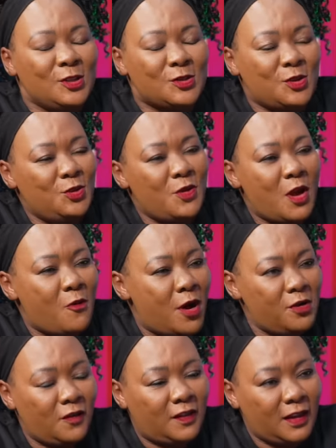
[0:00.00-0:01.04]
So you were one
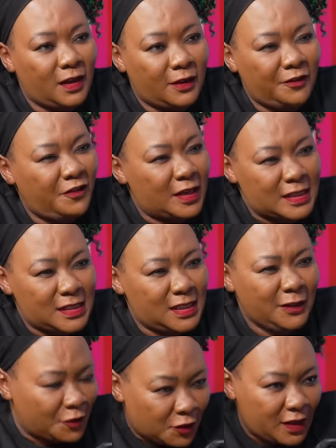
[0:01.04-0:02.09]
of the first,
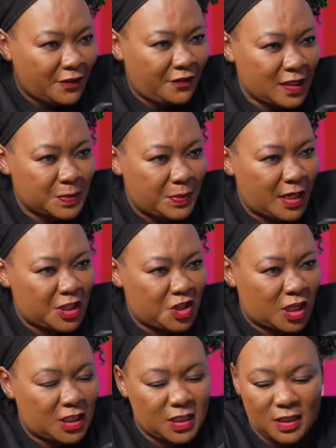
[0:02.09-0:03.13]
if not the first black
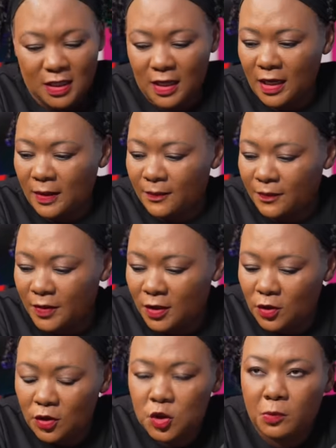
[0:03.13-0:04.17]
judge um, you
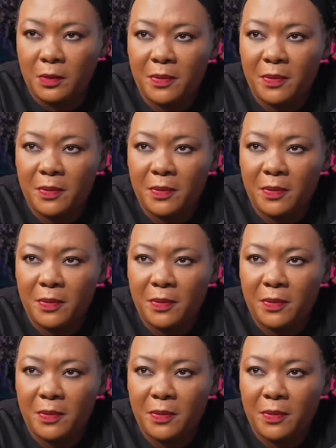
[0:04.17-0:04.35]
know, to be